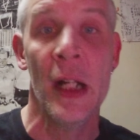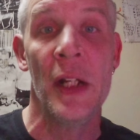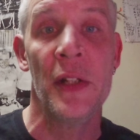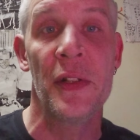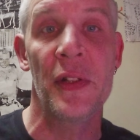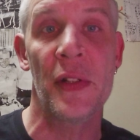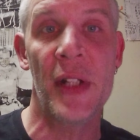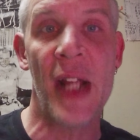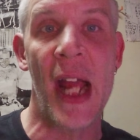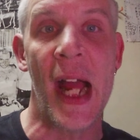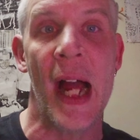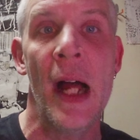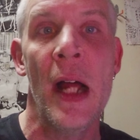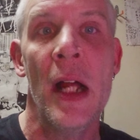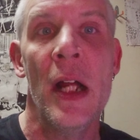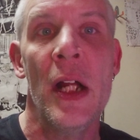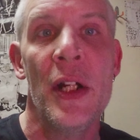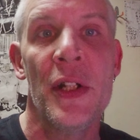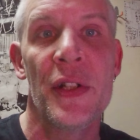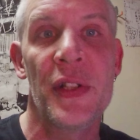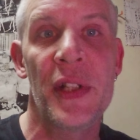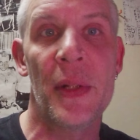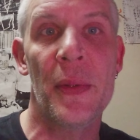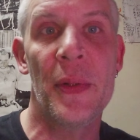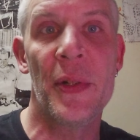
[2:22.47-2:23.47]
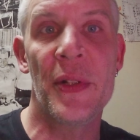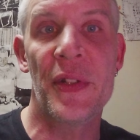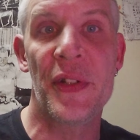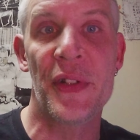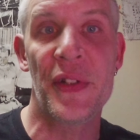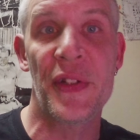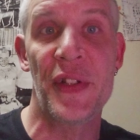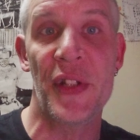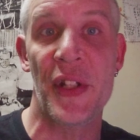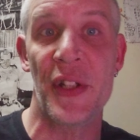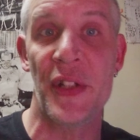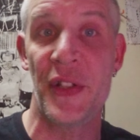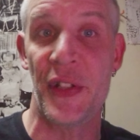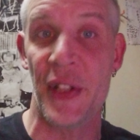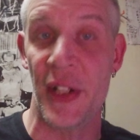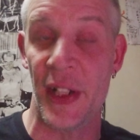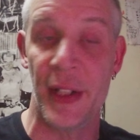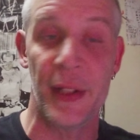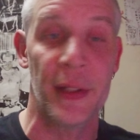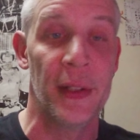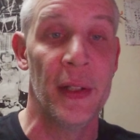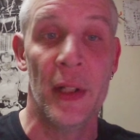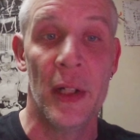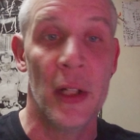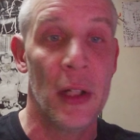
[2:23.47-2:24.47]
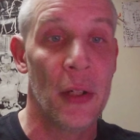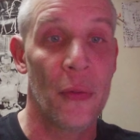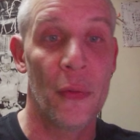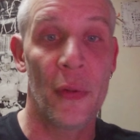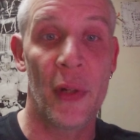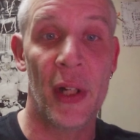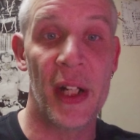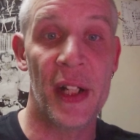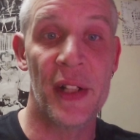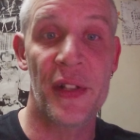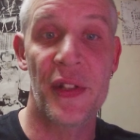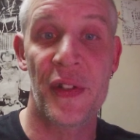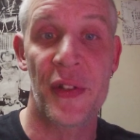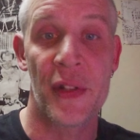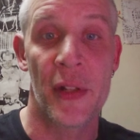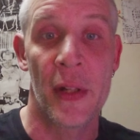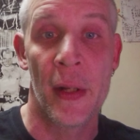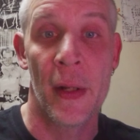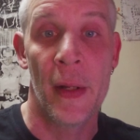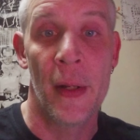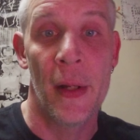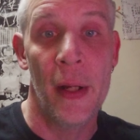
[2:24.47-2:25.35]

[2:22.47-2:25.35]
So yeah, she was assisting Reese